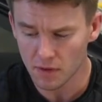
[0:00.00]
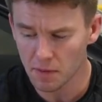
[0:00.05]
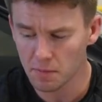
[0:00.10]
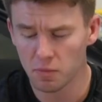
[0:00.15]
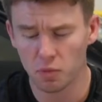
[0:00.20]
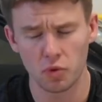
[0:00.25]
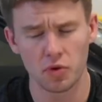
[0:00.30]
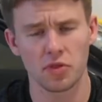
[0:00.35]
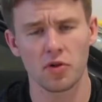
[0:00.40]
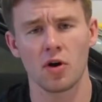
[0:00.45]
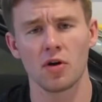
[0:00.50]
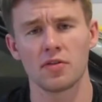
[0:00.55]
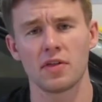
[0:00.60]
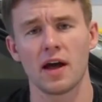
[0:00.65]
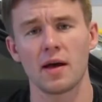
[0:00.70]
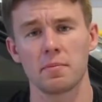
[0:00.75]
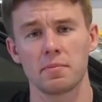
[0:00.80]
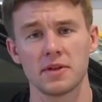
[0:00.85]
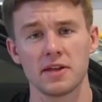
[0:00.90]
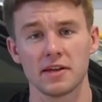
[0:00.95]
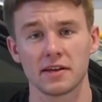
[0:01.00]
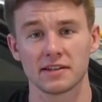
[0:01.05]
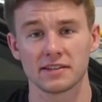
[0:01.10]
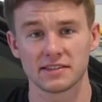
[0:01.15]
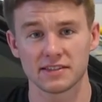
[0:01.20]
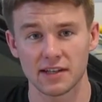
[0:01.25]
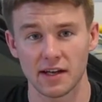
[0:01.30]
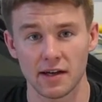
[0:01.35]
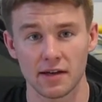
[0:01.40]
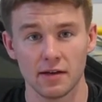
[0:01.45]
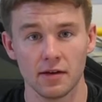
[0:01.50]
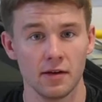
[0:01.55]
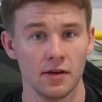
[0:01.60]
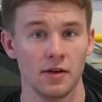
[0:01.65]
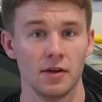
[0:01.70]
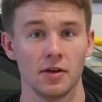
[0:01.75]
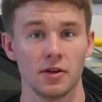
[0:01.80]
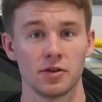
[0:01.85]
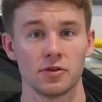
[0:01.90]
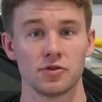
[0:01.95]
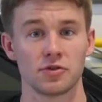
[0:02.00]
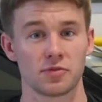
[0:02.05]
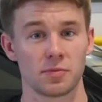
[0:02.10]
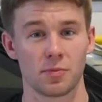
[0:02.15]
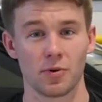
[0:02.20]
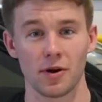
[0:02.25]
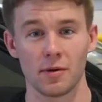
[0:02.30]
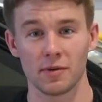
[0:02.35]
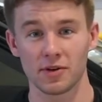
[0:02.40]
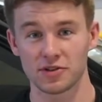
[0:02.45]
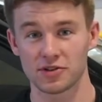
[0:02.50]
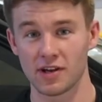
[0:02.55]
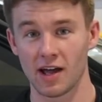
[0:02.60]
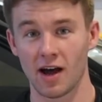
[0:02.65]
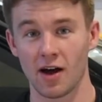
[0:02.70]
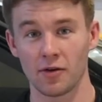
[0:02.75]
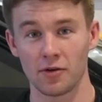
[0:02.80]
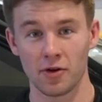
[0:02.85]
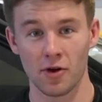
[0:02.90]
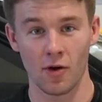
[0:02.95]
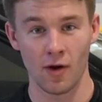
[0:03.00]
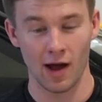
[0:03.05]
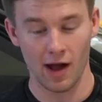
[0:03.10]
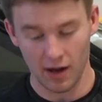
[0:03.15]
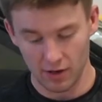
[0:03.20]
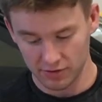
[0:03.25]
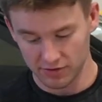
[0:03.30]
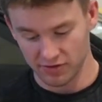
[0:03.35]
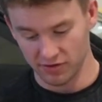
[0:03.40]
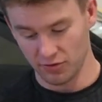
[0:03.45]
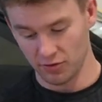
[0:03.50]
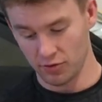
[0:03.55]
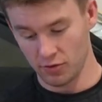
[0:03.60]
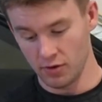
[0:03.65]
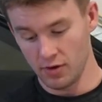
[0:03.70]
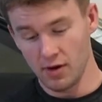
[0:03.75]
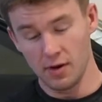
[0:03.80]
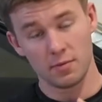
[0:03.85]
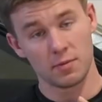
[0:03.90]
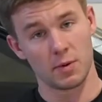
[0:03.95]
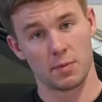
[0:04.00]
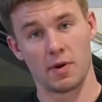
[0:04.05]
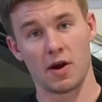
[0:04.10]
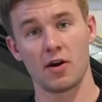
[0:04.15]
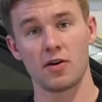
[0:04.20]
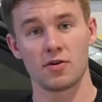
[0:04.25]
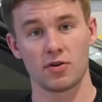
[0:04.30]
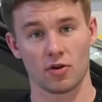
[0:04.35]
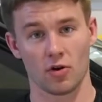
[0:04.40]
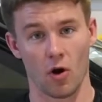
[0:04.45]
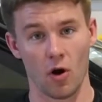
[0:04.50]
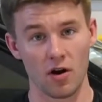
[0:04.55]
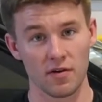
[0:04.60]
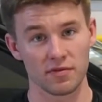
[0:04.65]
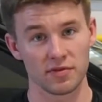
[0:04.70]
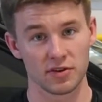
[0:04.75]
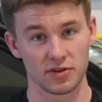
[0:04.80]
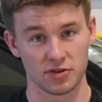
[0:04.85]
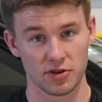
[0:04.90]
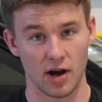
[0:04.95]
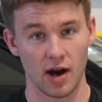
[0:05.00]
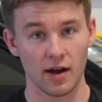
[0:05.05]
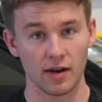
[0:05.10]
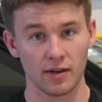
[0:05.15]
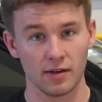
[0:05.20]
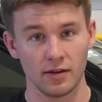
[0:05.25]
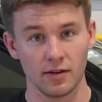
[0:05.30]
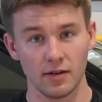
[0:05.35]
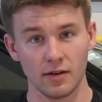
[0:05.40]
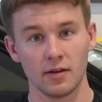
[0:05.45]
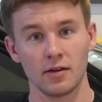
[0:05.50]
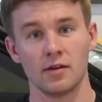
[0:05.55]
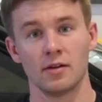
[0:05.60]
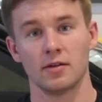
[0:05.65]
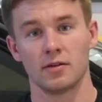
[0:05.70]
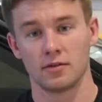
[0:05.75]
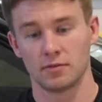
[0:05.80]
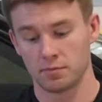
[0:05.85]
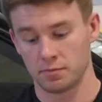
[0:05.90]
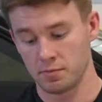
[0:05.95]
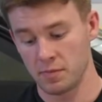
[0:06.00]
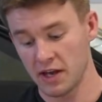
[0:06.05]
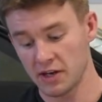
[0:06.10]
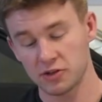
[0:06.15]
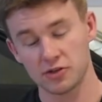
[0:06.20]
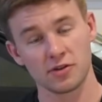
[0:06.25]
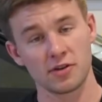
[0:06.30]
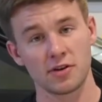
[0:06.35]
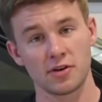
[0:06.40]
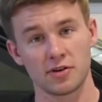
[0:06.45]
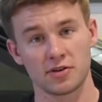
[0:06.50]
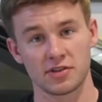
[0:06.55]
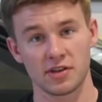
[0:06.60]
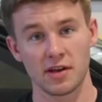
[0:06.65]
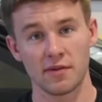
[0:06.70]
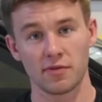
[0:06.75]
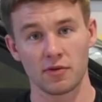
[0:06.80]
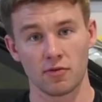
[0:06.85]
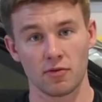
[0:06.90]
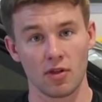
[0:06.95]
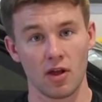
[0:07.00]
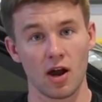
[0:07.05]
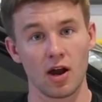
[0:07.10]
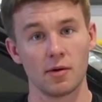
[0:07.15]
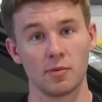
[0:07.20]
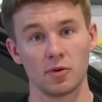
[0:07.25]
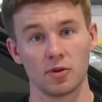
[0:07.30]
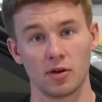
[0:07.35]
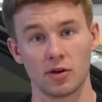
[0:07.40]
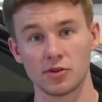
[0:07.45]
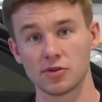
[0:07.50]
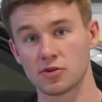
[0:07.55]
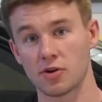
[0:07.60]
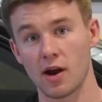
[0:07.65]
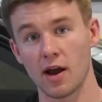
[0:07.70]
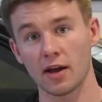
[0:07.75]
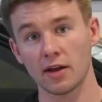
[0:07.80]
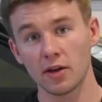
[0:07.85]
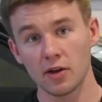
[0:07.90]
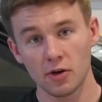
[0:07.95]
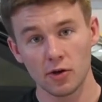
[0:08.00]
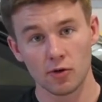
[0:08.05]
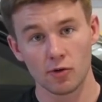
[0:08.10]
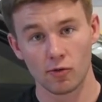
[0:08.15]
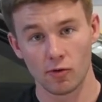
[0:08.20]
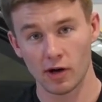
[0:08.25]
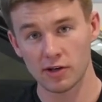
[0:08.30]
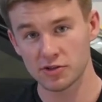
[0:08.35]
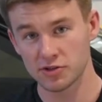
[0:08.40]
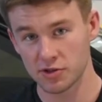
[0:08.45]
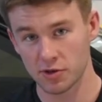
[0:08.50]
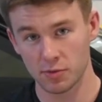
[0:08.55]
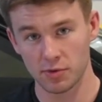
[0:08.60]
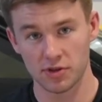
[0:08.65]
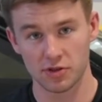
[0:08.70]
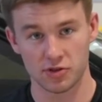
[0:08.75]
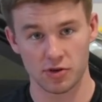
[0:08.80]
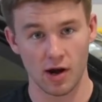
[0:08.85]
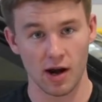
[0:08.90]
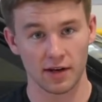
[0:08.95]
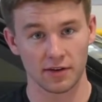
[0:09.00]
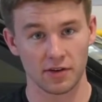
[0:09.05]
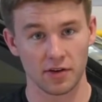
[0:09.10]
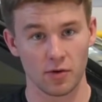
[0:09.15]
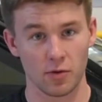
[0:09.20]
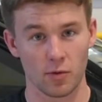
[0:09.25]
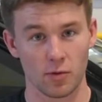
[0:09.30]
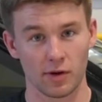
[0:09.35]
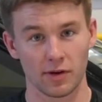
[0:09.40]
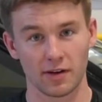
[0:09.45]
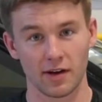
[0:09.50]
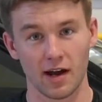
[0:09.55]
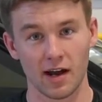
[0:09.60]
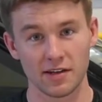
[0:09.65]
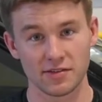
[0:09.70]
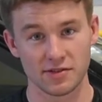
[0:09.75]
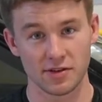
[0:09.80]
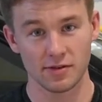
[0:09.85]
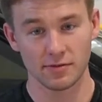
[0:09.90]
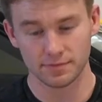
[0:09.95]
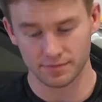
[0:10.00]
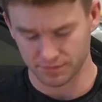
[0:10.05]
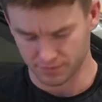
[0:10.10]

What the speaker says: With all that being said, you should pretty much now know how to prepare your car for the track, make sure that you're safe and reliable on track, register with a track day organizer,